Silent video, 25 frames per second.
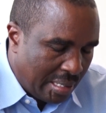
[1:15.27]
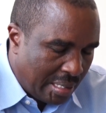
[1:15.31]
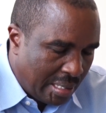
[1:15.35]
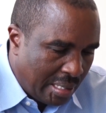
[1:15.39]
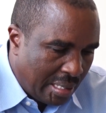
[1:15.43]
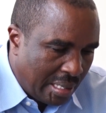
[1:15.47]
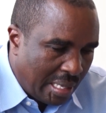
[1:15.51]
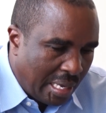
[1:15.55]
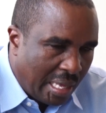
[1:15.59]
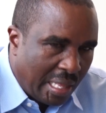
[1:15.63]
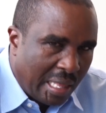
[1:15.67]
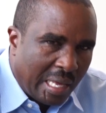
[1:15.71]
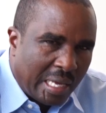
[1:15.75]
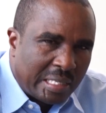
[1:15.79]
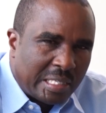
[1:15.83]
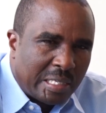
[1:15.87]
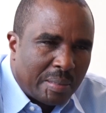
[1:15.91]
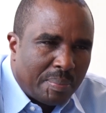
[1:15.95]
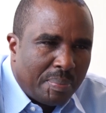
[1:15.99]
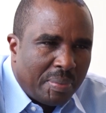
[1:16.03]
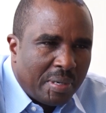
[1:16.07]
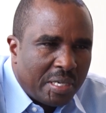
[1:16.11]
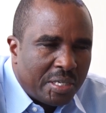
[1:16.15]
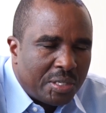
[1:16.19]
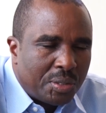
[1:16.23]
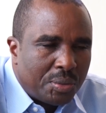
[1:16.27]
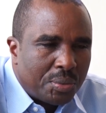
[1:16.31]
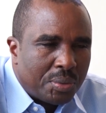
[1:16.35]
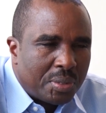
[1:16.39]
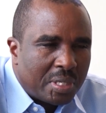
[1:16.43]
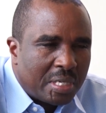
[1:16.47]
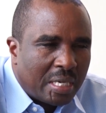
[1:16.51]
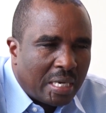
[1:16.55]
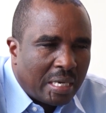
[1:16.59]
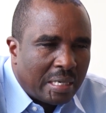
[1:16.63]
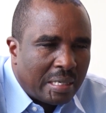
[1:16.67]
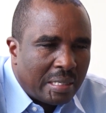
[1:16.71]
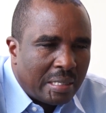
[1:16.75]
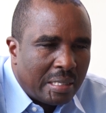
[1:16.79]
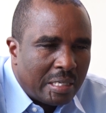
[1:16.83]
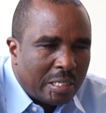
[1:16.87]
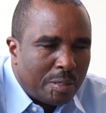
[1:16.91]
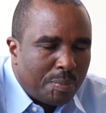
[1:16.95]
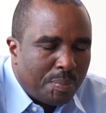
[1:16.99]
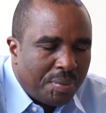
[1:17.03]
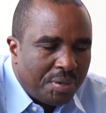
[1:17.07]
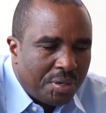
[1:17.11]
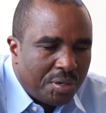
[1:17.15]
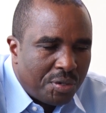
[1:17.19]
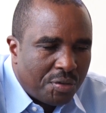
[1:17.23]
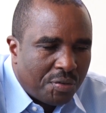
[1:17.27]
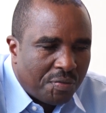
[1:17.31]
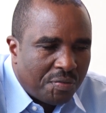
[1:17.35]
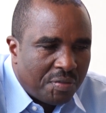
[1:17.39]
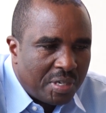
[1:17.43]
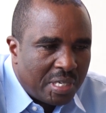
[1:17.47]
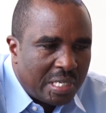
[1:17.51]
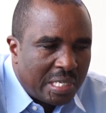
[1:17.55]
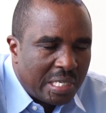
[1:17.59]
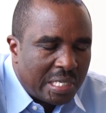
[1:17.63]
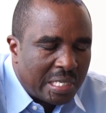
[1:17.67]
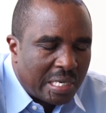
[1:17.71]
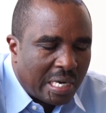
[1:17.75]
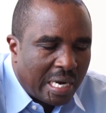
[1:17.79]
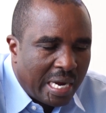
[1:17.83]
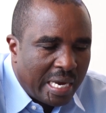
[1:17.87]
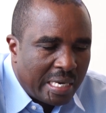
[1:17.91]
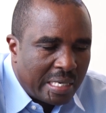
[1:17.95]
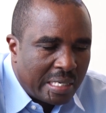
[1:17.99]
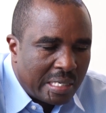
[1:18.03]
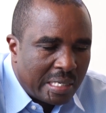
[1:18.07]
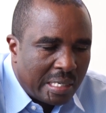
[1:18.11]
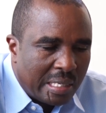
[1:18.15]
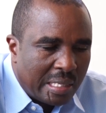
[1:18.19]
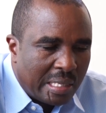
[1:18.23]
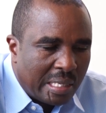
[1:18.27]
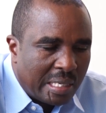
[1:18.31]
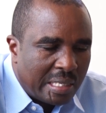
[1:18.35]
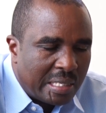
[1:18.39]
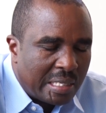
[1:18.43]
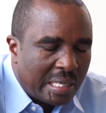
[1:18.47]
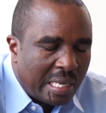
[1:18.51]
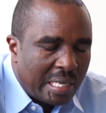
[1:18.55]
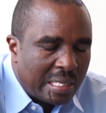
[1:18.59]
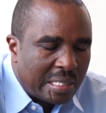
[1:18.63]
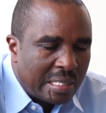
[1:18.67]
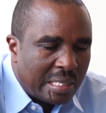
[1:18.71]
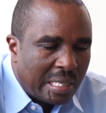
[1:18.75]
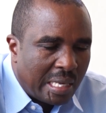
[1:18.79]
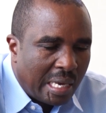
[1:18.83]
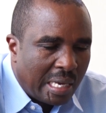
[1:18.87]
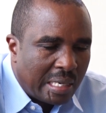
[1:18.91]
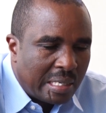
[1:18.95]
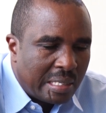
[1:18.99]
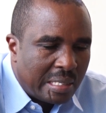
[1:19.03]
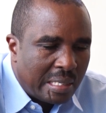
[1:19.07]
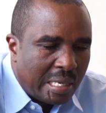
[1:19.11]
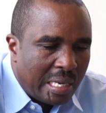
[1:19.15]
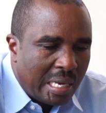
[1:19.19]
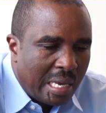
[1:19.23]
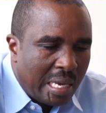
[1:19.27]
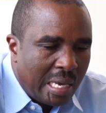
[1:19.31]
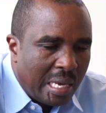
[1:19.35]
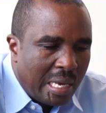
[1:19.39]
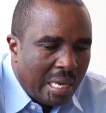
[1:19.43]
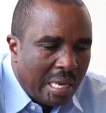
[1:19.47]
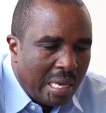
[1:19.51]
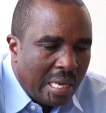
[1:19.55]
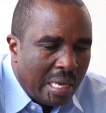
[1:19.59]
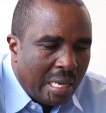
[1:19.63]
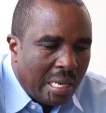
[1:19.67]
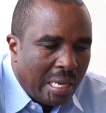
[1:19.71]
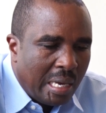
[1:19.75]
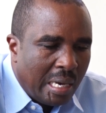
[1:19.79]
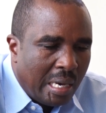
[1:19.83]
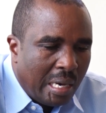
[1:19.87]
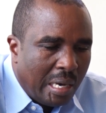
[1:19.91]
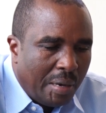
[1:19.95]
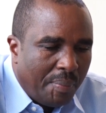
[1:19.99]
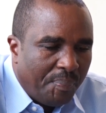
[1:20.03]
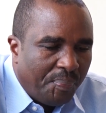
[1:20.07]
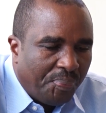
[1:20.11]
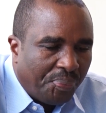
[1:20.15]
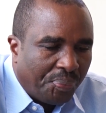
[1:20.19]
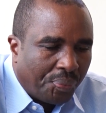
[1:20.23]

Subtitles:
I think, and that's a place to start. The spirit of it is right in the sense that a